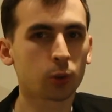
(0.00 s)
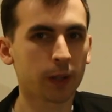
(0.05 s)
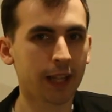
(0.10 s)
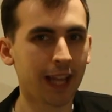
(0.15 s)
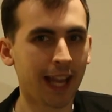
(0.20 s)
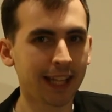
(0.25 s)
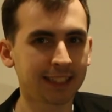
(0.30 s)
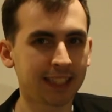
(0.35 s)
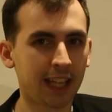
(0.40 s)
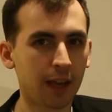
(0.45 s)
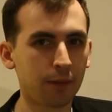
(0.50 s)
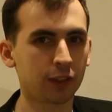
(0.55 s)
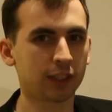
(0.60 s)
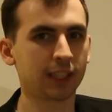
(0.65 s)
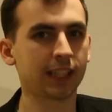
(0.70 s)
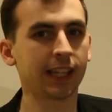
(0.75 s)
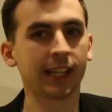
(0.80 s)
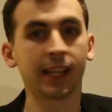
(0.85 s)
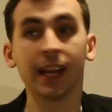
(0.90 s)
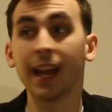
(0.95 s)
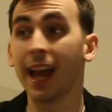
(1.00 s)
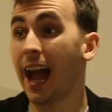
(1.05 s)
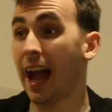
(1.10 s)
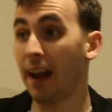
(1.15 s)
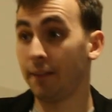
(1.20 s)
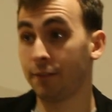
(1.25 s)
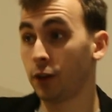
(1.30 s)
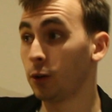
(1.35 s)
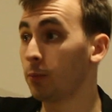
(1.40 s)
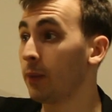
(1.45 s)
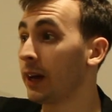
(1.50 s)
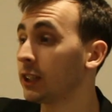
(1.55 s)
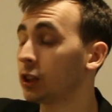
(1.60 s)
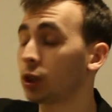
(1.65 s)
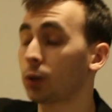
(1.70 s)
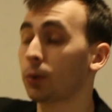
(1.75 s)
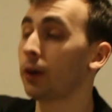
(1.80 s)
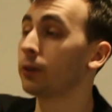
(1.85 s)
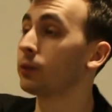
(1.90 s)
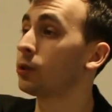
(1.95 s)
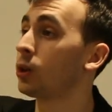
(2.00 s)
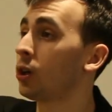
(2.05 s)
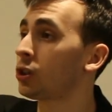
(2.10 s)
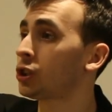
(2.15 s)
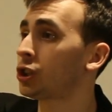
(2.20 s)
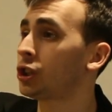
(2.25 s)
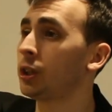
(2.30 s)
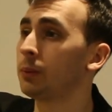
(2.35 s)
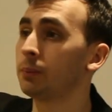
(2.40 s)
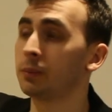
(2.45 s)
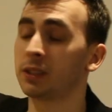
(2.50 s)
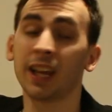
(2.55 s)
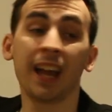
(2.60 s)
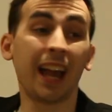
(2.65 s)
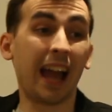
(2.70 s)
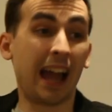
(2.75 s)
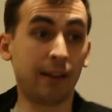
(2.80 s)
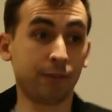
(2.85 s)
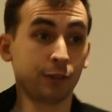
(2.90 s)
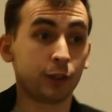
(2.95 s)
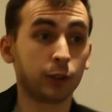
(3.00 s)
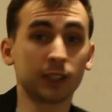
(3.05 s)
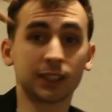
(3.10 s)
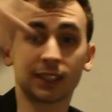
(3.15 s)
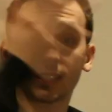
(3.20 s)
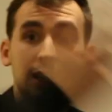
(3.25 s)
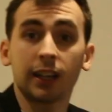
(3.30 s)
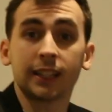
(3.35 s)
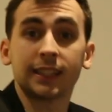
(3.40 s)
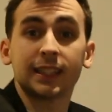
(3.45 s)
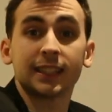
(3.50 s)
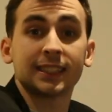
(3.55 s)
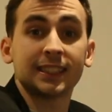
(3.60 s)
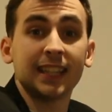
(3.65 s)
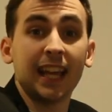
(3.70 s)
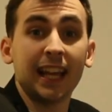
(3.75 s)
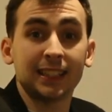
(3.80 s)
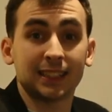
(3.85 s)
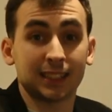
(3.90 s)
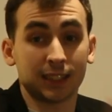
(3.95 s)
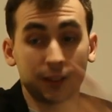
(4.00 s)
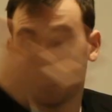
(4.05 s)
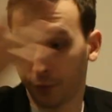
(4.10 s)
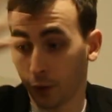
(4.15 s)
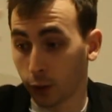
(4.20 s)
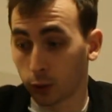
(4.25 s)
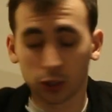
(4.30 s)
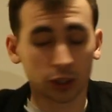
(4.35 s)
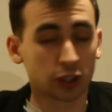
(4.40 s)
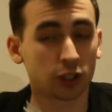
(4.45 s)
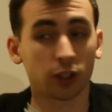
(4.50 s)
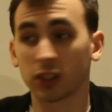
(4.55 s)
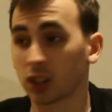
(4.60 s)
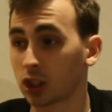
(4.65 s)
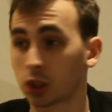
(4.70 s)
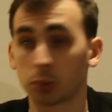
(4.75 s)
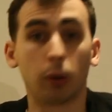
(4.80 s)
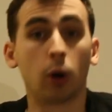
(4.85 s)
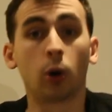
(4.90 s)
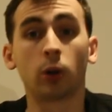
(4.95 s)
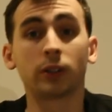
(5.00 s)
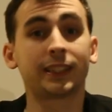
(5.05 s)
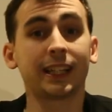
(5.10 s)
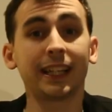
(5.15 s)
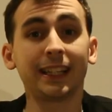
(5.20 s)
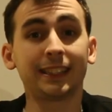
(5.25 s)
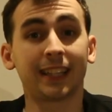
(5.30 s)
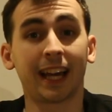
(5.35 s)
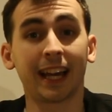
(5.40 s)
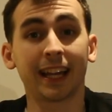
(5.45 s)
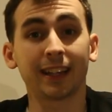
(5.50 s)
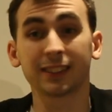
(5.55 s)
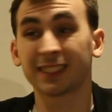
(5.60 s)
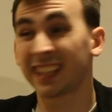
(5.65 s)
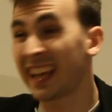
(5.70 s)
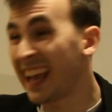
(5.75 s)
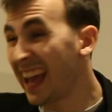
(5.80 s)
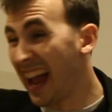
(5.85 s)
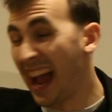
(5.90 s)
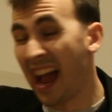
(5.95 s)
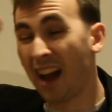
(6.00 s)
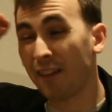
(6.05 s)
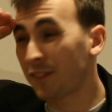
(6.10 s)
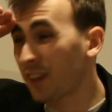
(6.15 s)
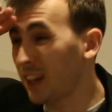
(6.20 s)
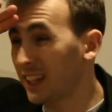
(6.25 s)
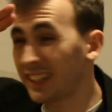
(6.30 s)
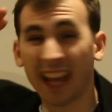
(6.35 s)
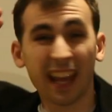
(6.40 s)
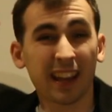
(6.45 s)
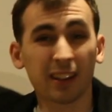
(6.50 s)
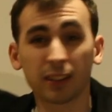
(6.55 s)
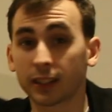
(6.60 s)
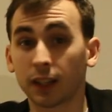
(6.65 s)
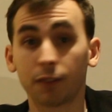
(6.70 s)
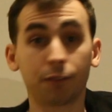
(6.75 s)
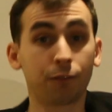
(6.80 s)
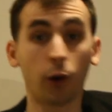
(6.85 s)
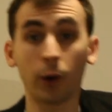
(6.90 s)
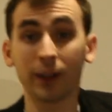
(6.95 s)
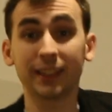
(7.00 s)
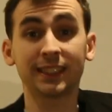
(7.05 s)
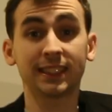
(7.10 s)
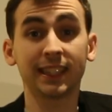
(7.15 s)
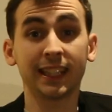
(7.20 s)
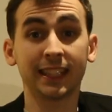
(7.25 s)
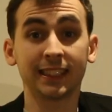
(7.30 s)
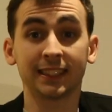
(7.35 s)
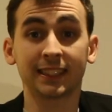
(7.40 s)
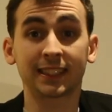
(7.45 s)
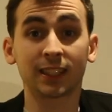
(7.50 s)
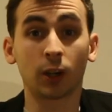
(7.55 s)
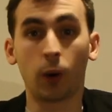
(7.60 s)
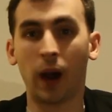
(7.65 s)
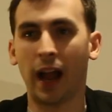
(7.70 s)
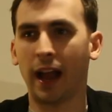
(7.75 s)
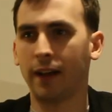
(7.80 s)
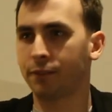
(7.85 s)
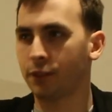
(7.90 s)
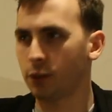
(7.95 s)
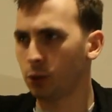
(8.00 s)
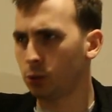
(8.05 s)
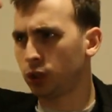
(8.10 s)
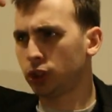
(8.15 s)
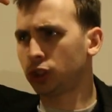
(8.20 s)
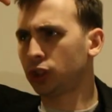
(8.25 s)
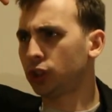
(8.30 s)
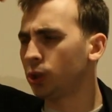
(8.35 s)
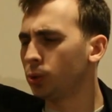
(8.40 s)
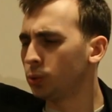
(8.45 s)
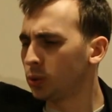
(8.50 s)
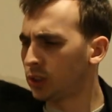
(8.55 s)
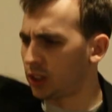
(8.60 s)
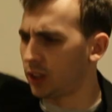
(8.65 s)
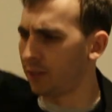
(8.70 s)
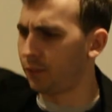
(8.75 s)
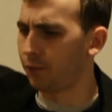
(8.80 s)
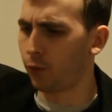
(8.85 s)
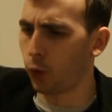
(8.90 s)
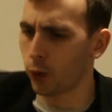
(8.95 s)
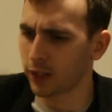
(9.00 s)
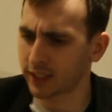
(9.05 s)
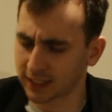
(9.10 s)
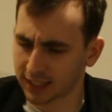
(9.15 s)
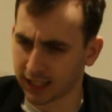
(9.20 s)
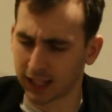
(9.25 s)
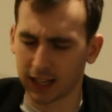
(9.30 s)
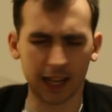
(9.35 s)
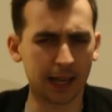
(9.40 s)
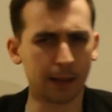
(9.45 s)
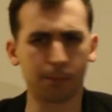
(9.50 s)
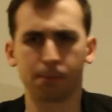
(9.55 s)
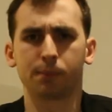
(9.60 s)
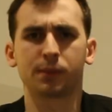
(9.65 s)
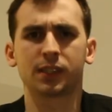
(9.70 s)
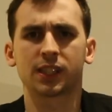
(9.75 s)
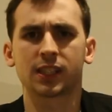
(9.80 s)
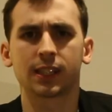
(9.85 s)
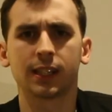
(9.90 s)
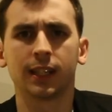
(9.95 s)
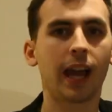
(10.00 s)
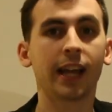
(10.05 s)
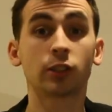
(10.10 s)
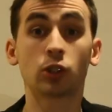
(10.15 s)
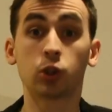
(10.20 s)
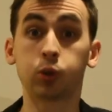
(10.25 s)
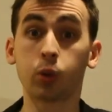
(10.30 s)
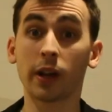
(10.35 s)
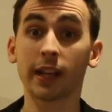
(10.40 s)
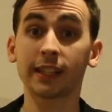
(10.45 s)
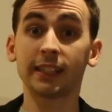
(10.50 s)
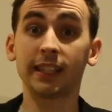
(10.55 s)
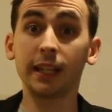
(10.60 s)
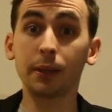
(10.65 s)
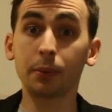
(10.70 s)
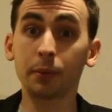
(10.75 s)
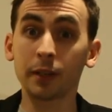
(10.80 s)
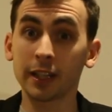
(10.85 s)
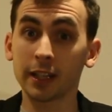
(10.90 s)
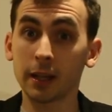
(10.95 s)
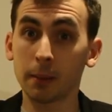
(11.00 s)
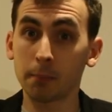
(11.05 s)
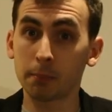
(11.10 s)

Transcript: creativity. Have you made your own costumes? Have you designed the sets and focused on the small details? Have you nailed the voices? Or have you just used the voice clips? And criteria